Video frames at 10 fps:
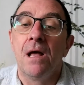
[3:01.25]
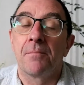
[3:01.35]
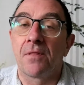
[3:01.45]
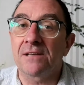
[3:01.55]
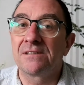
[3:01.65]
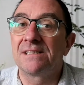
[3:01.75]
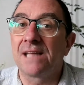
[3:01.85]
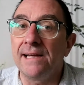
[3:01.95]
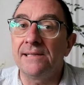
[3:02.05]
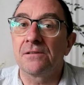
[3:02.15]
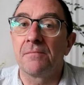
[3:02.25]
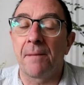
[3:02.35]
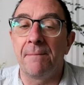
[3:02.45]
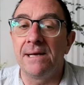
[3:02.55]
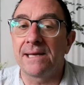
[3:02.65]
But that's a date
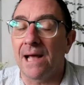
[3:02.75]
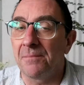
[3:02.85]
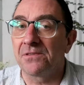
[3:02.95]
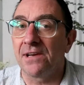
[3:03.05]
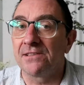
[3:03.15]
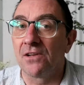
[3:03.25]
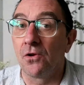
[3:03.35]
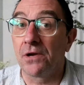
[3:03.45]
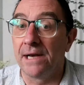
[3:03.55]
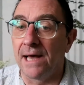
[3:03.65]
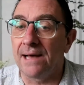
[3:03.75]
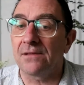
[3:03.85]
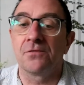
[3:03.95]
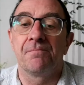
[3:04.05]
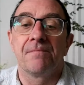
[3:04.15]
that many campsites are looking
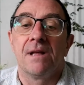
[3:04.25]
at.